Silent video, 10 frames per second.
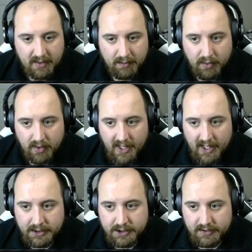import
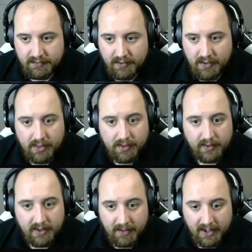hydrogen for
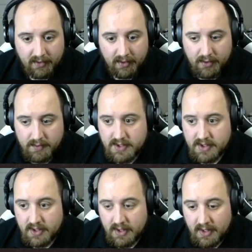3 microbes.
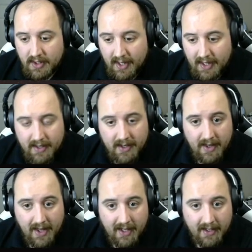And
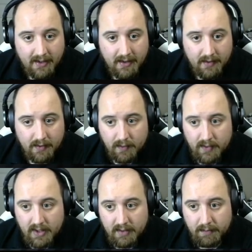then we
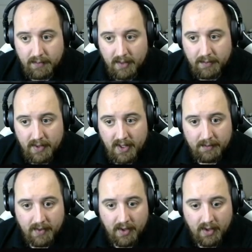can bump up
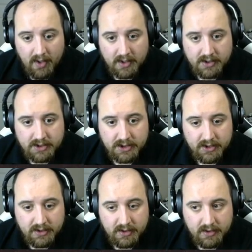our oxygen.